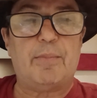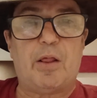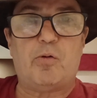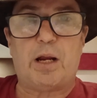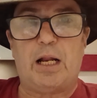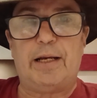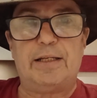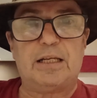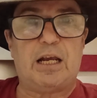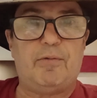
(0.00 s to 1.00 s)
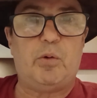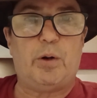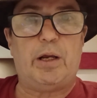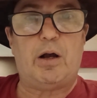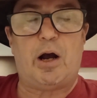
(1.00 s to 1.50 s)
but the reality is
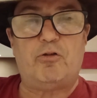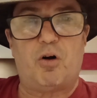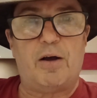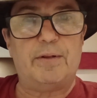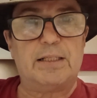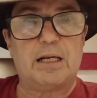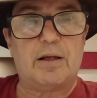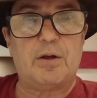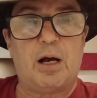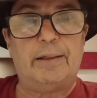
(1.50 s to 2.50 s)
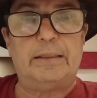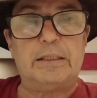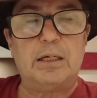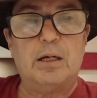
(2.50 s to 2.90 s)
everywhere I drive in the South Island,